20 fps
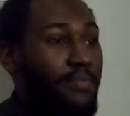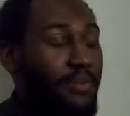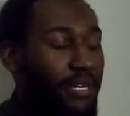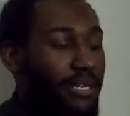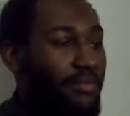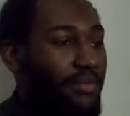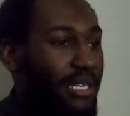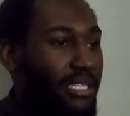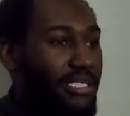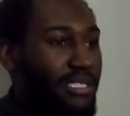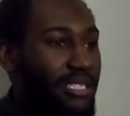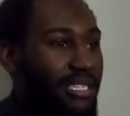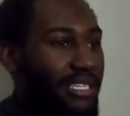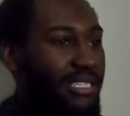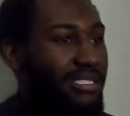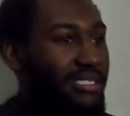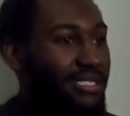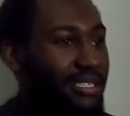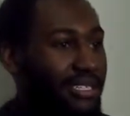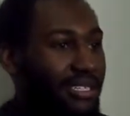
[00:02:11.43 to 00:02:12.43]
Pretty much,
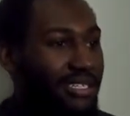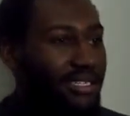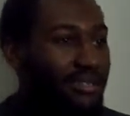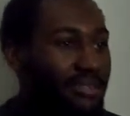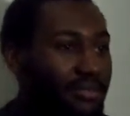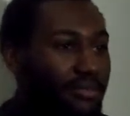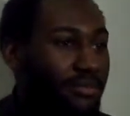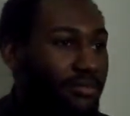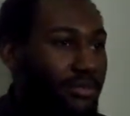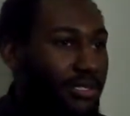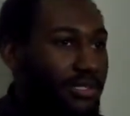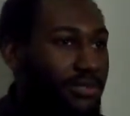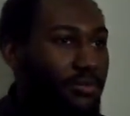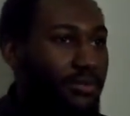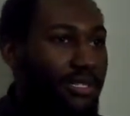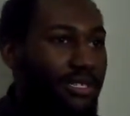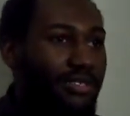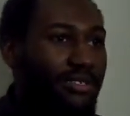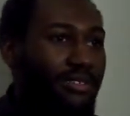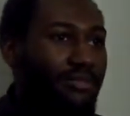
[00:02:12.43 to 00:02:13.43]
yes. Once
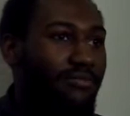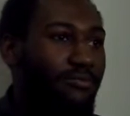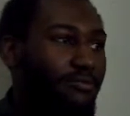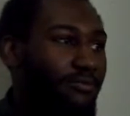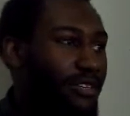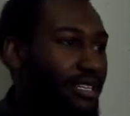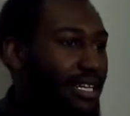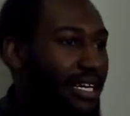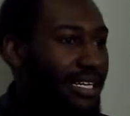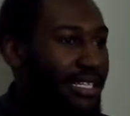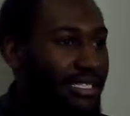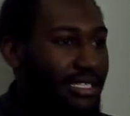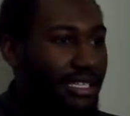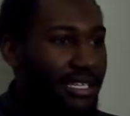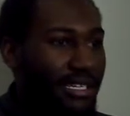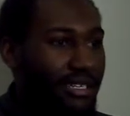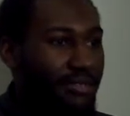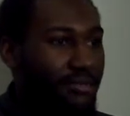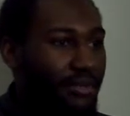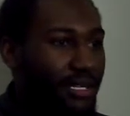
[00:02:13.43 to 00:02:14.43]
we realized
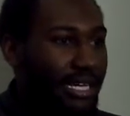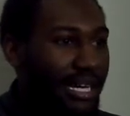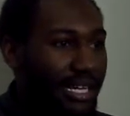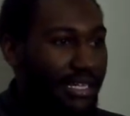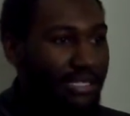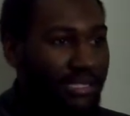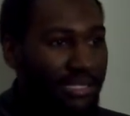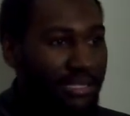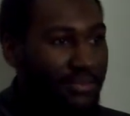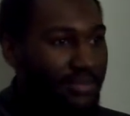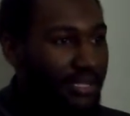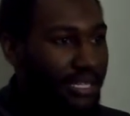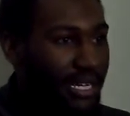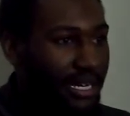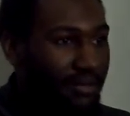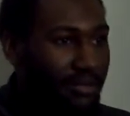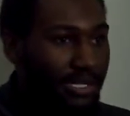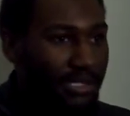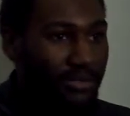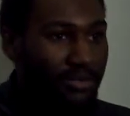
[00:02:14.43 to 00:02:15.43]
that we got teams
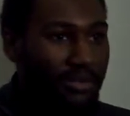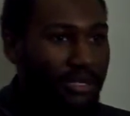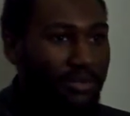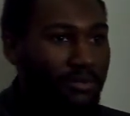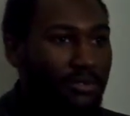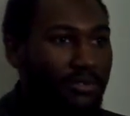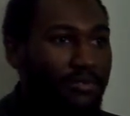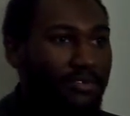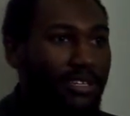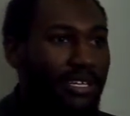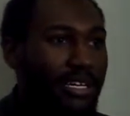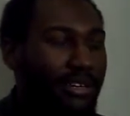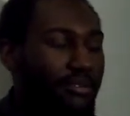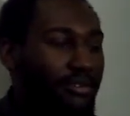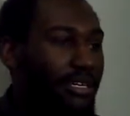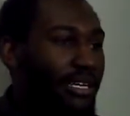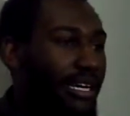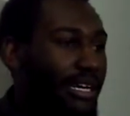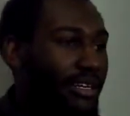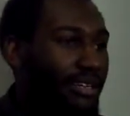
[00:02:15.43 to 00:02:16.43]
down by 20, we feel like
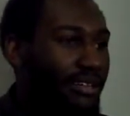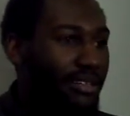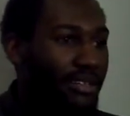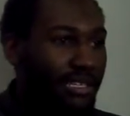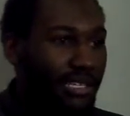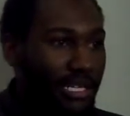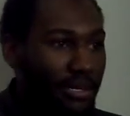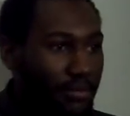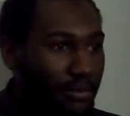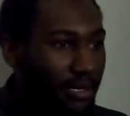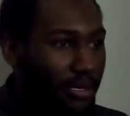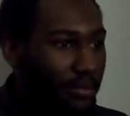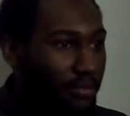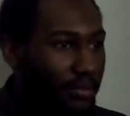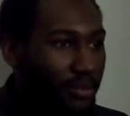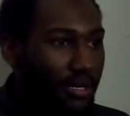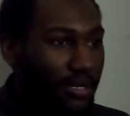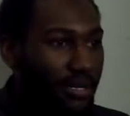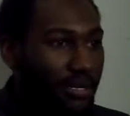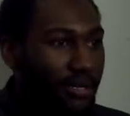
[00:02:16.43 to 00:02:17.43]
we got to keep on
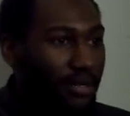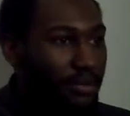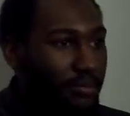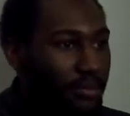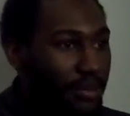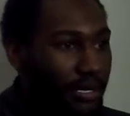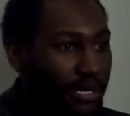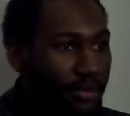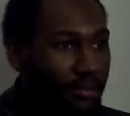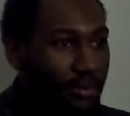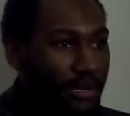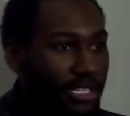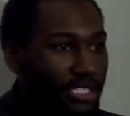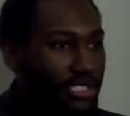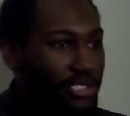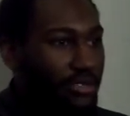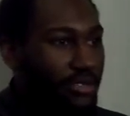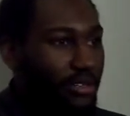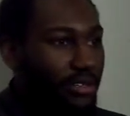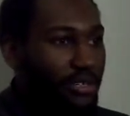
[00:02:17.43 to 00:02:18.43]
putting the
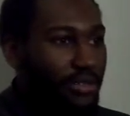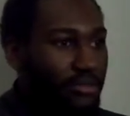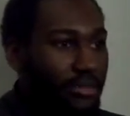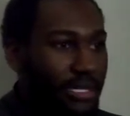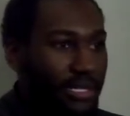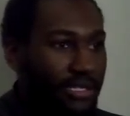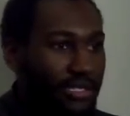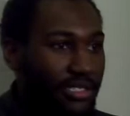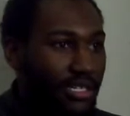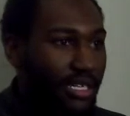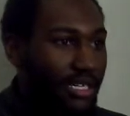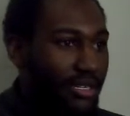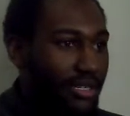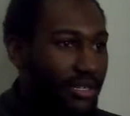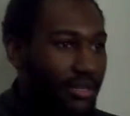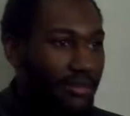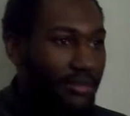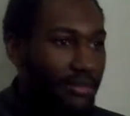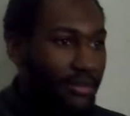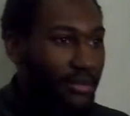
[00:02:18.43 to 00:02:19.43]
pressure on them and try
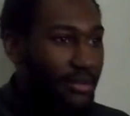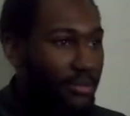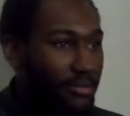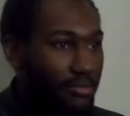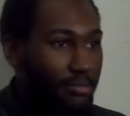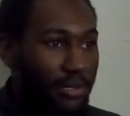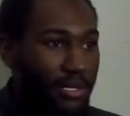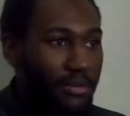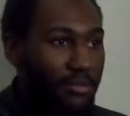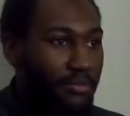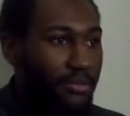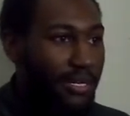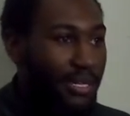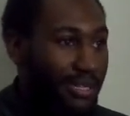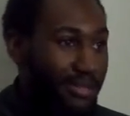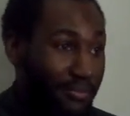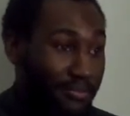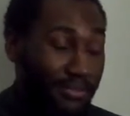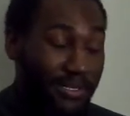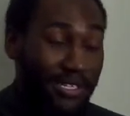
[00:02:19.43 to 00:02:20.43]
to beat them
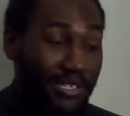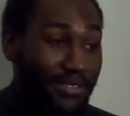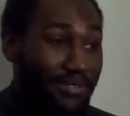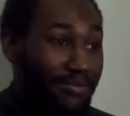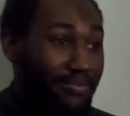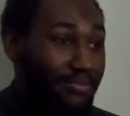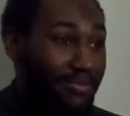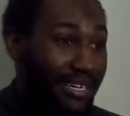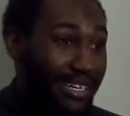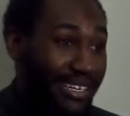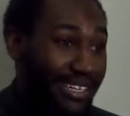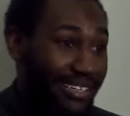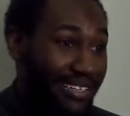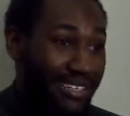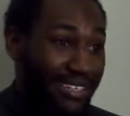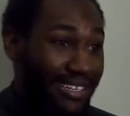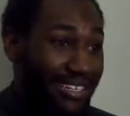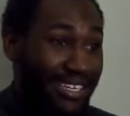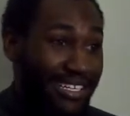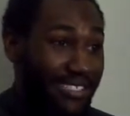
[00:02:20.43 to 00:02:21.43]
by
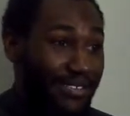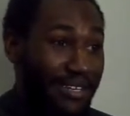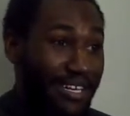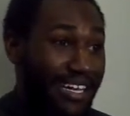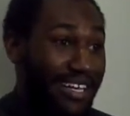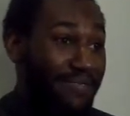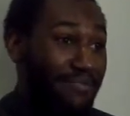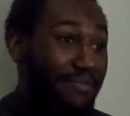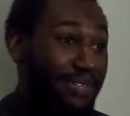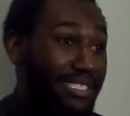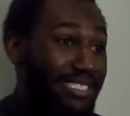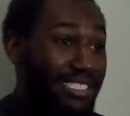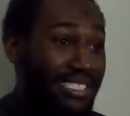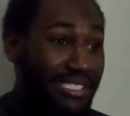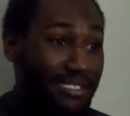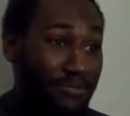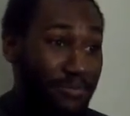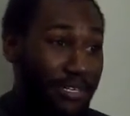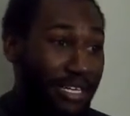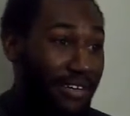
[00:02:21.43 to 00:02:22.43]
as much
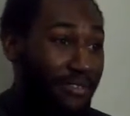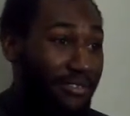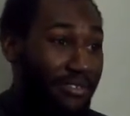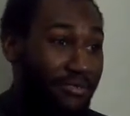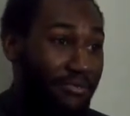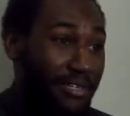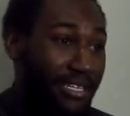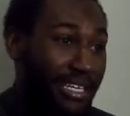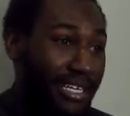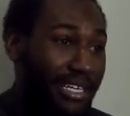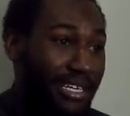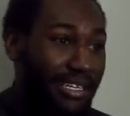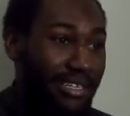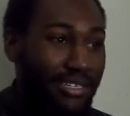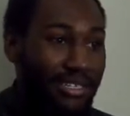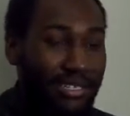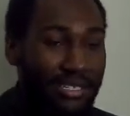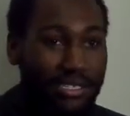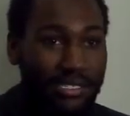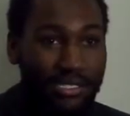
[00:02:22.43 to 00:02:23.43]
as we ever
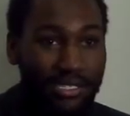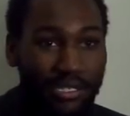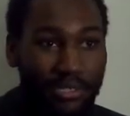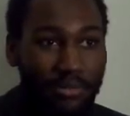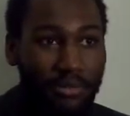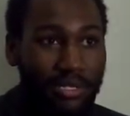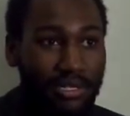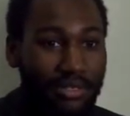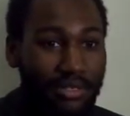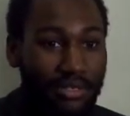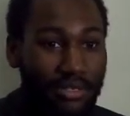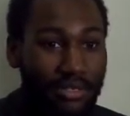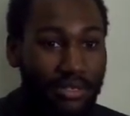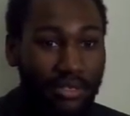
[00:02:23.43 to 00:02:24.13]
can. So we